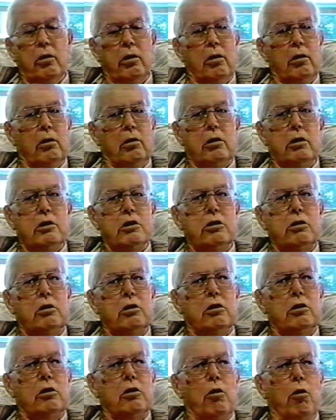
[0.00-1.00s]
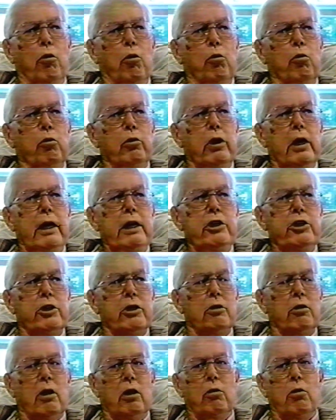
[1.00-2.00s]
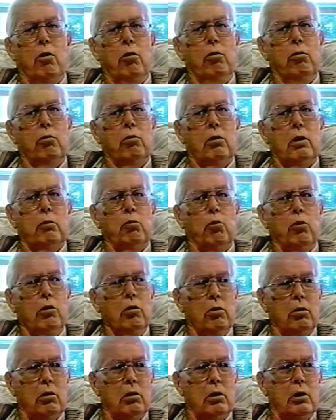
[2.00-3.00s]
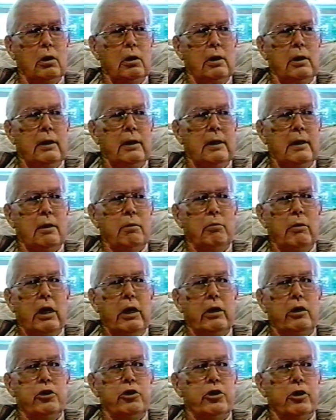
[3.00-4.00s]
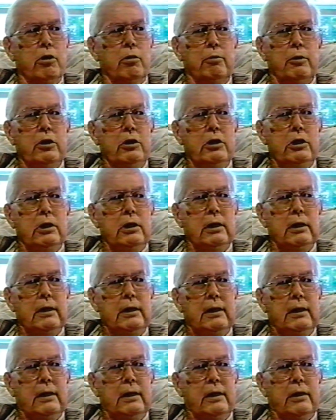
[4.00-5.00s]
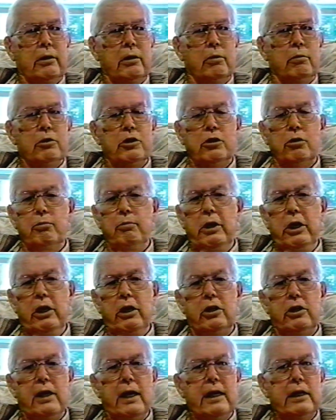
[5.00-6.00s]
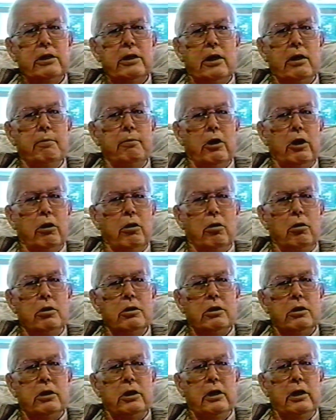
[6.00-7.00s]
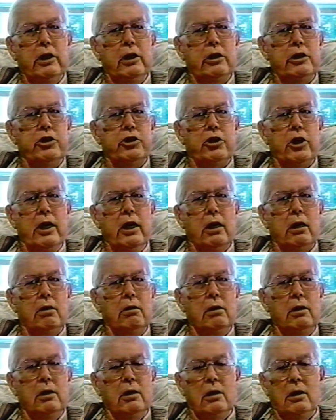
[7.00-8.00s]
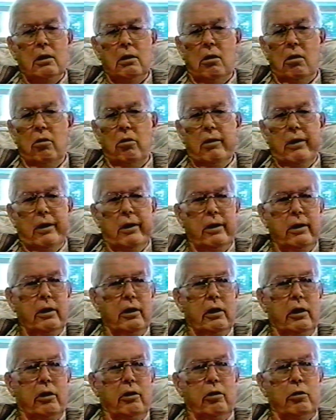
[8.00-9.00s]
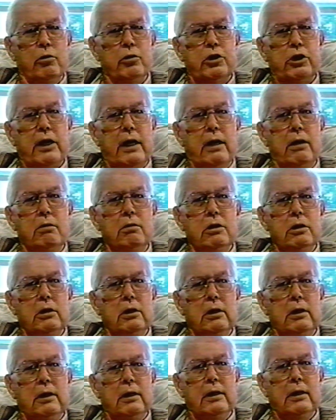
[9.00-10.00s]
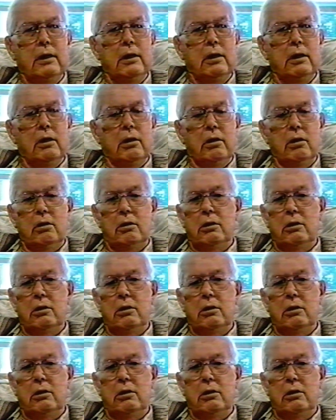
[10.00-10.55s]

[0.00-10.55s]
this whole nation, or the whole world, by the Germans. There were so many attacks coming across the English Channel on London and those towns that